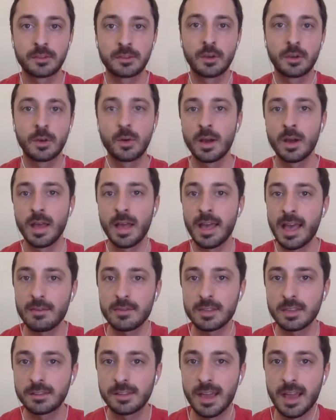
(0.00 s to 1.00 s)
So
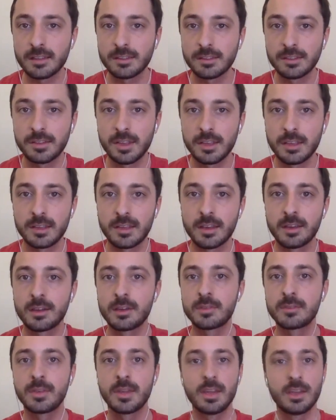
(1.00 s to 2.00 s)
having the taxes taken
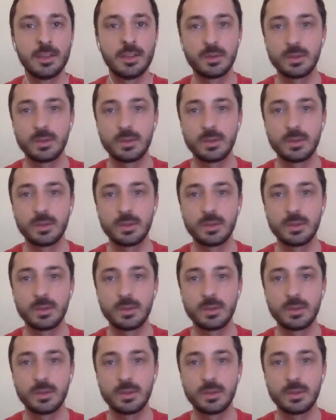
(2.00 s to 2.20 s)
care of,